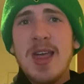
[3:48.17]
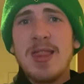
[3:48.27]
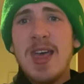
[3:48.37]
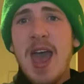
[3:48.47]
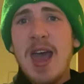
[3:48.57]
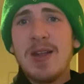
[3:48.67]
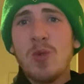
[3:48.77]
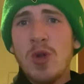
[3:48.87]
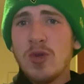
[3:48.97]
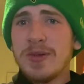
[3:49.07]
that
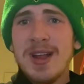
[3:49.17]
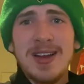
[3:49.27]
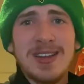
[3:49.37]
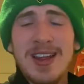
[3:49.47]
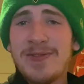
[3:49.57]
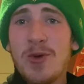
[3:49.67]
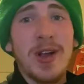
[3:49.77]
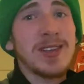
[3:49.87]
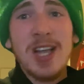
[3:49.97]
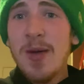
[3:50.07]
Wonder Woman 1984
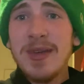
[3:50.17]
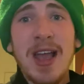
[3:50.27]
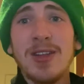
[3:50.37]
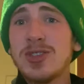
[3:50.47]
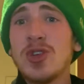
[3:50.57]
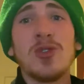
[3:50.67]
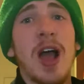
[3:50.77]
is coming out soon,